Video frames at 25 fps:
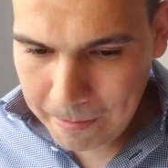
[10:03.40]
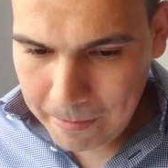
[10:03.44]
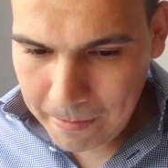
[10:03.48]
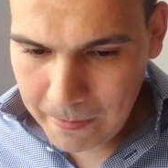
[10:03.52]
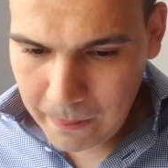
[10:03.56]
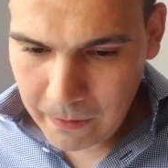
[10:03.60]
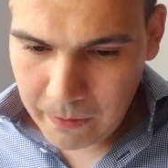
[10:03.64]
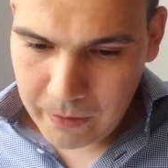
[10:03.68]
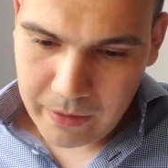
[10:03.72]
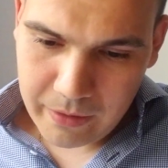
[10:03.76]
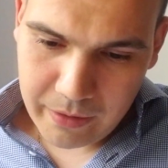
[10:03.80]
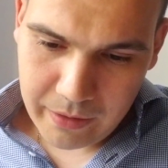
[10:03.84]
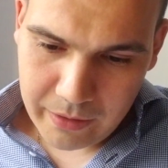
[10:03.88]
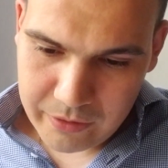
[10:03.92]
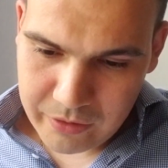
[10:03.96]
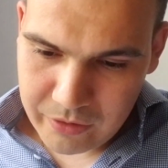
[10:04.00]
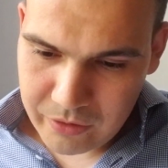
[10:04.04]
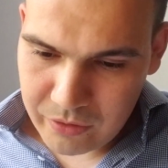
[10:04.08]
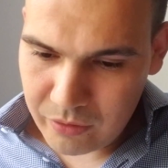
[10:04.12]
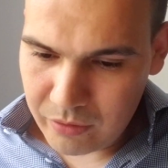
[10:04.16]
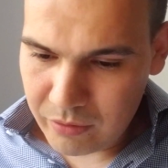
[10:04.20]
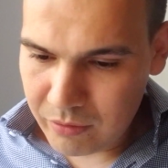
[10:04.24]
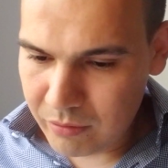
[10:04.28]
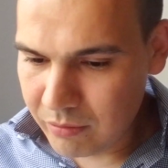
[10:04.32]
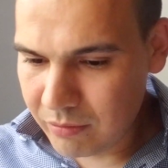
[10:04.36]
okay,
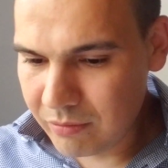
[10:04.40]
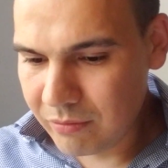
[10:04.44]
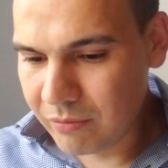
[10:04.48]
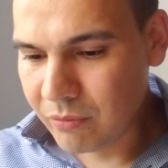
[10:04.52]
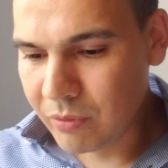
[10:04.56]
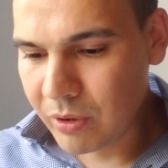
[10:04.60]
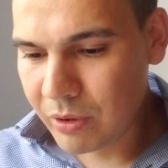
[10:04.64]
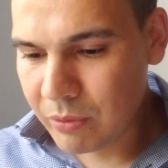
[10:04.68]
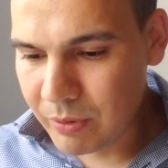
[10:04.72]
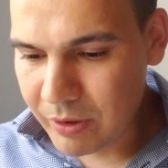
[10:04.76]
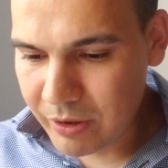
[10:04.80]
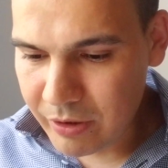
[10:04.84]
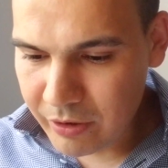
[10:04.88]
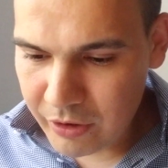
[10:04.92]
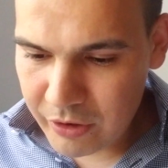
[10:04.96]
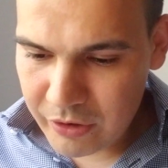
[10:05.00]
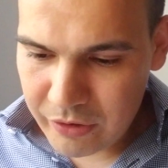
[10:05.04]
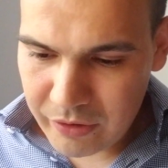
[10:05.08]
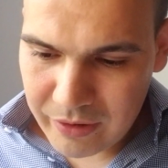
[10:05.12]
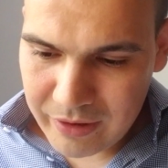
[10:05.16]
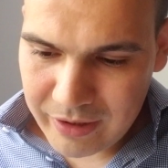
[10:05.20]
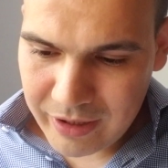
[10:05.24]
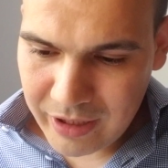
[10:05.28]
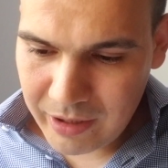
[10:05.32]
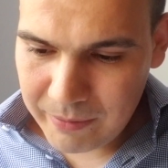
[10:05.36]
so with regards to
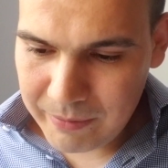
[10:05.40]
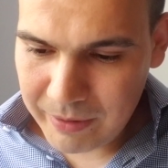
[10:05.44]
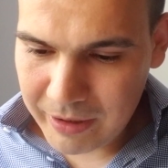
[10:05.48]
time,